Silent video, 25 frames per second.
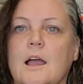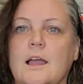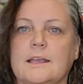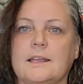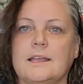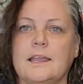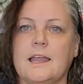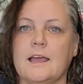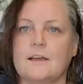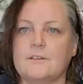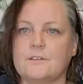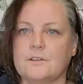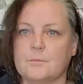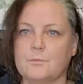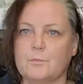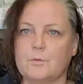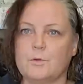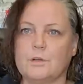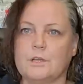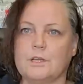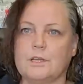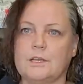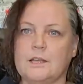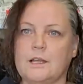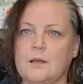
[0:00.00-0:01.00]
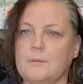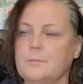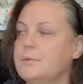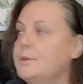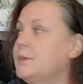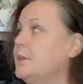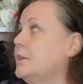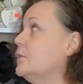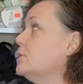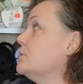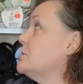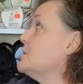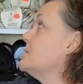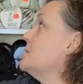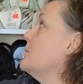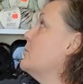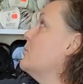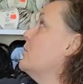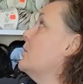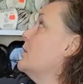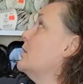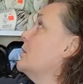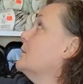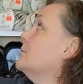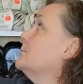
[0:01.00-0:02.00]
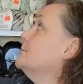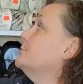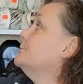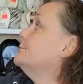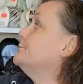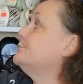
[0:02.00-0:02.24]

I'm gonna have to put it up here somewhere